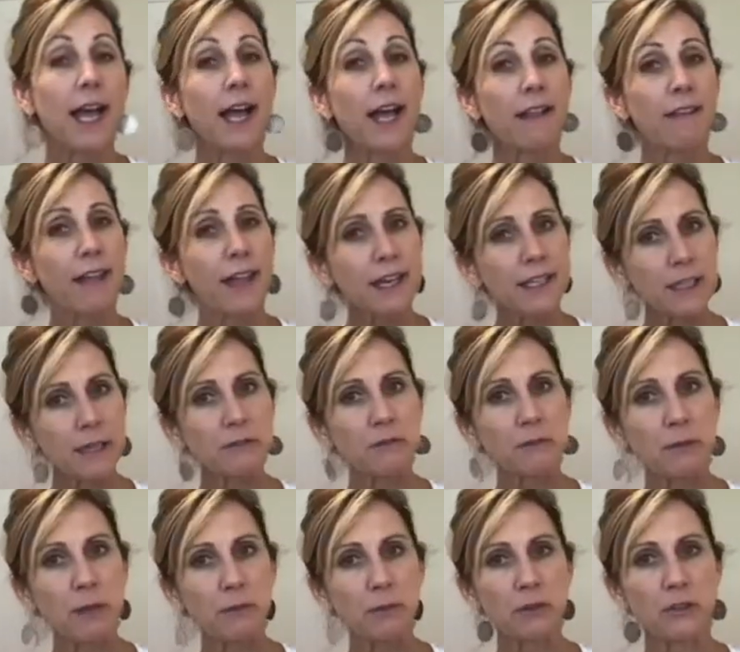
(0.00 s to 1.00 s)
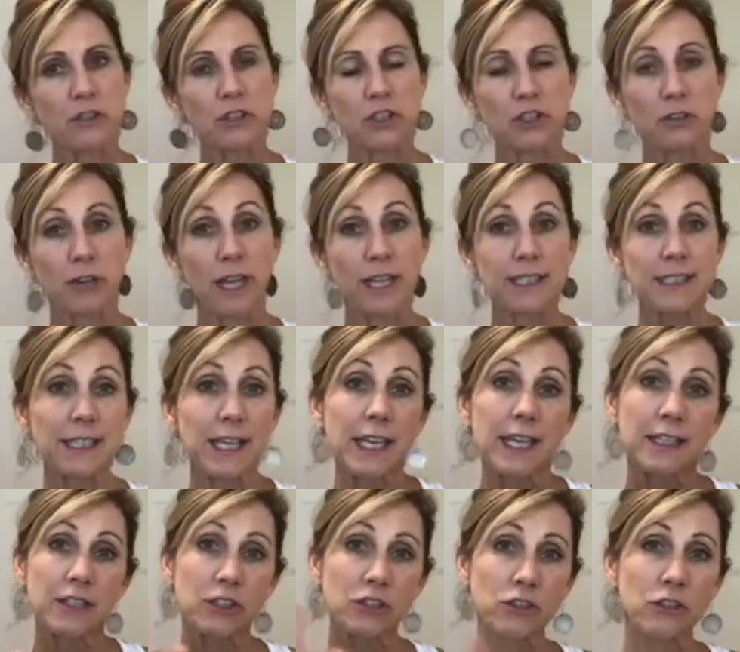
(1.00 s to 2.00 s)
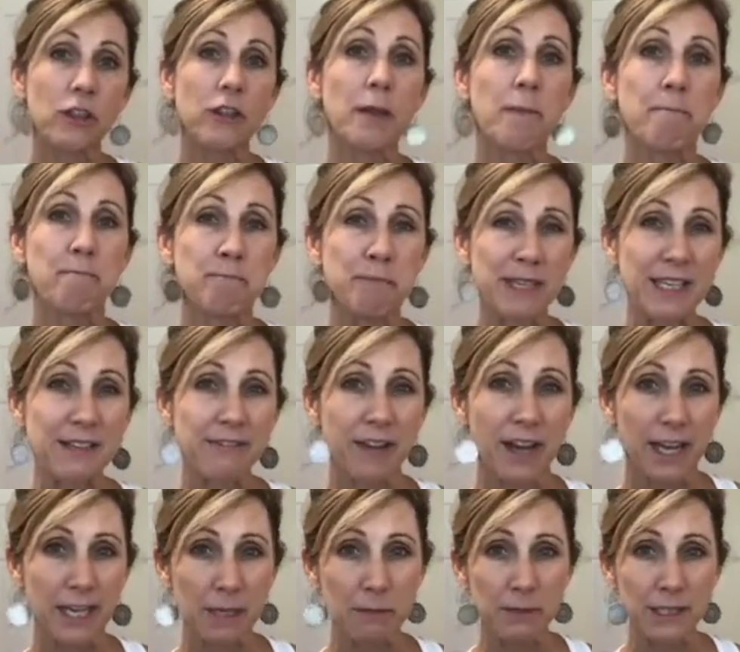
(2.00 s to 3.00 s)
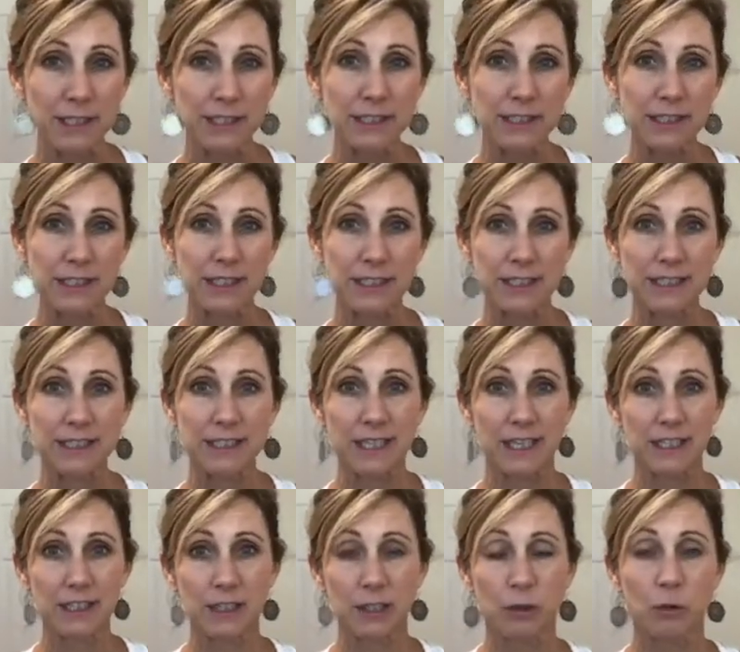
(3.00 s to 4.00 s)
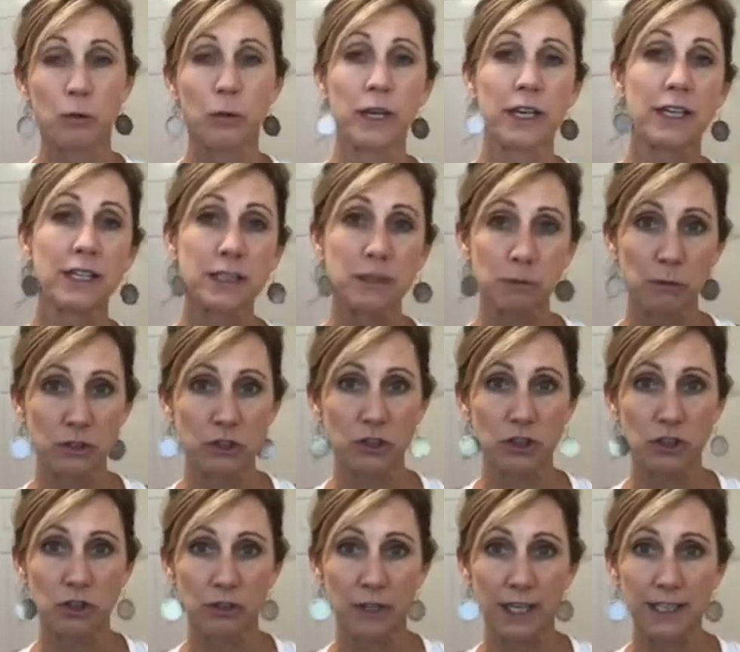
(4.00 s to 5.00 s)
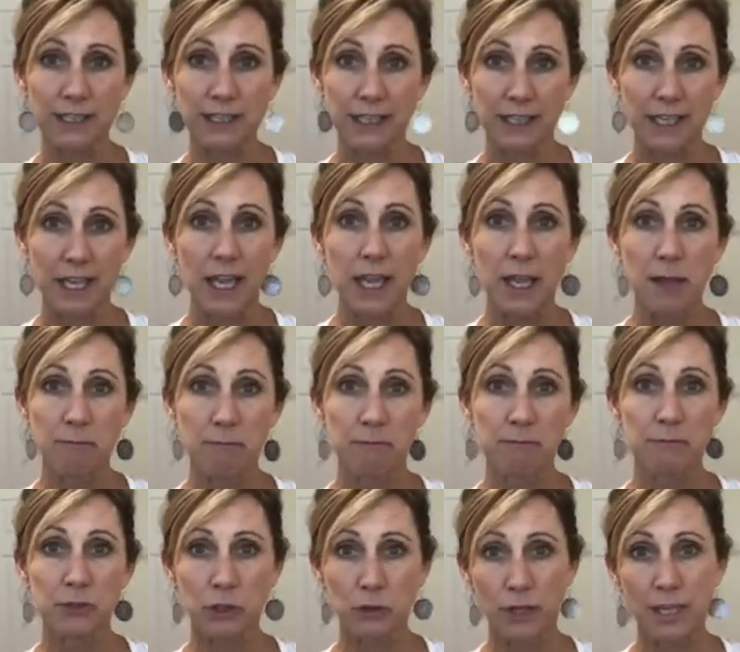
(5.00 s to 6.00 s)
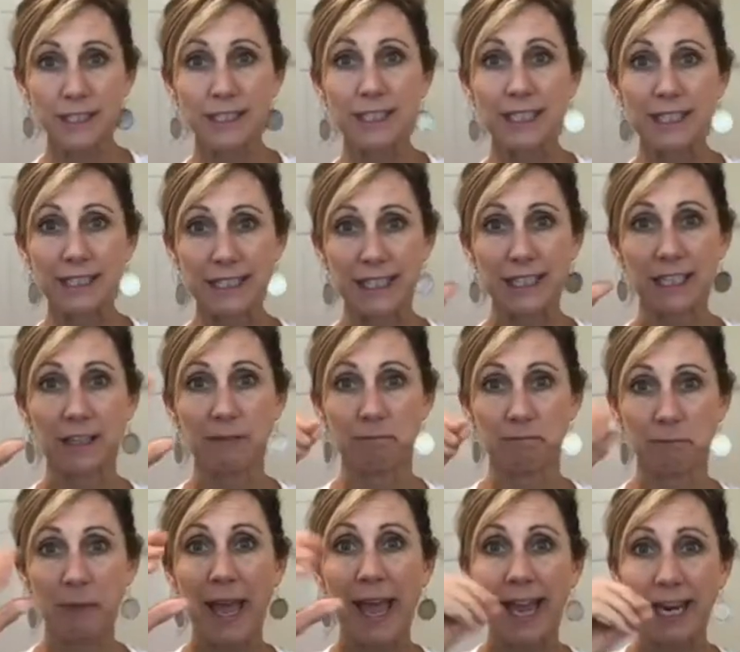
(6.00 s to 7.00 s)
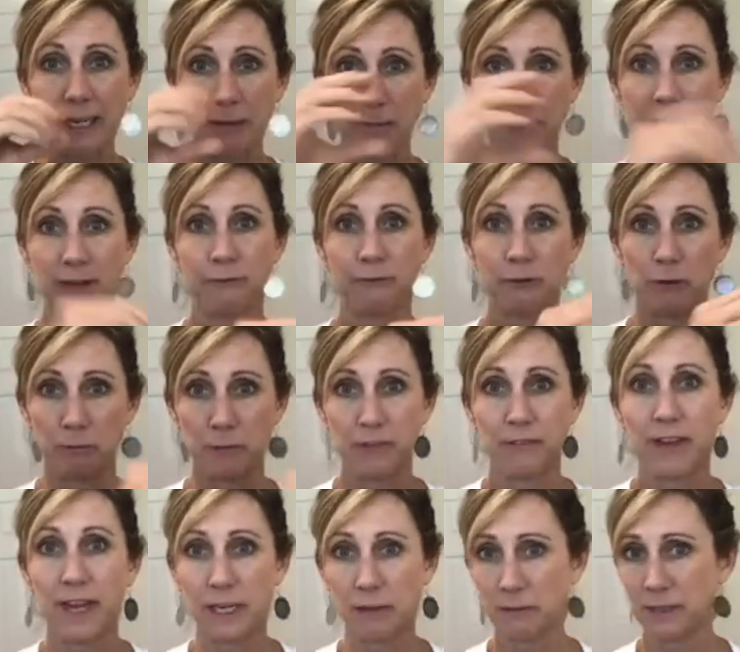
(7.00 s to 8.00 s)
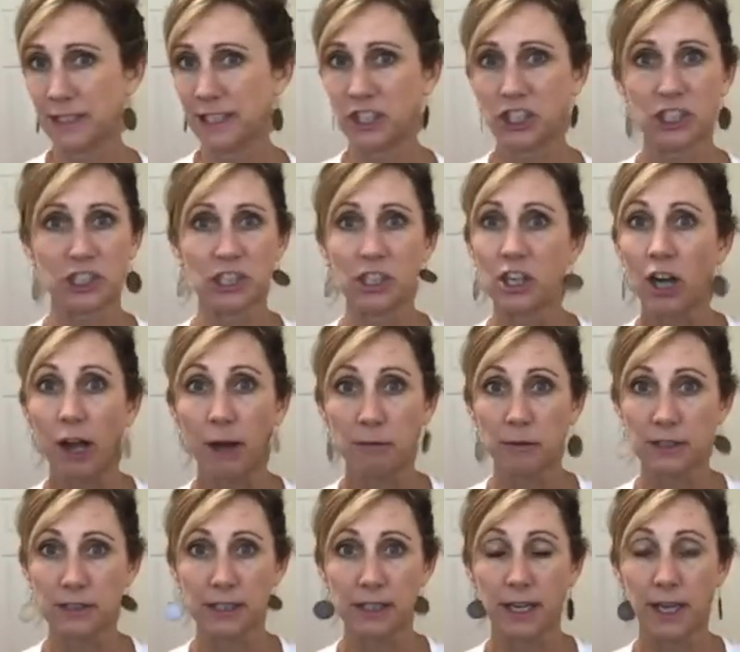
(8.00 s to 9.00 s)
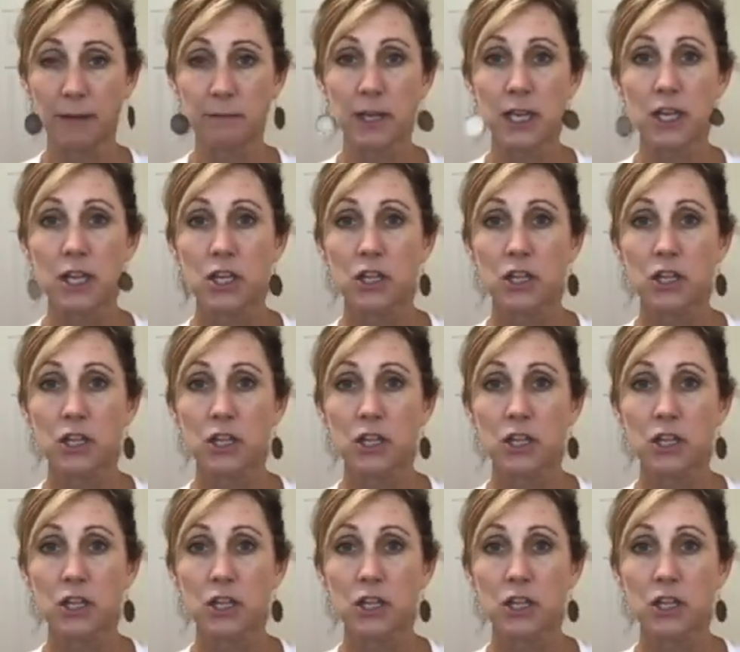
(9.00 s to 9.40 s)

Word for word: A lot of times when people are stressed, did you know that B vitamins get sucked the quickest when you're stressed? Like stress is like a Pac-Man for B vitamins. It just gobbles it up.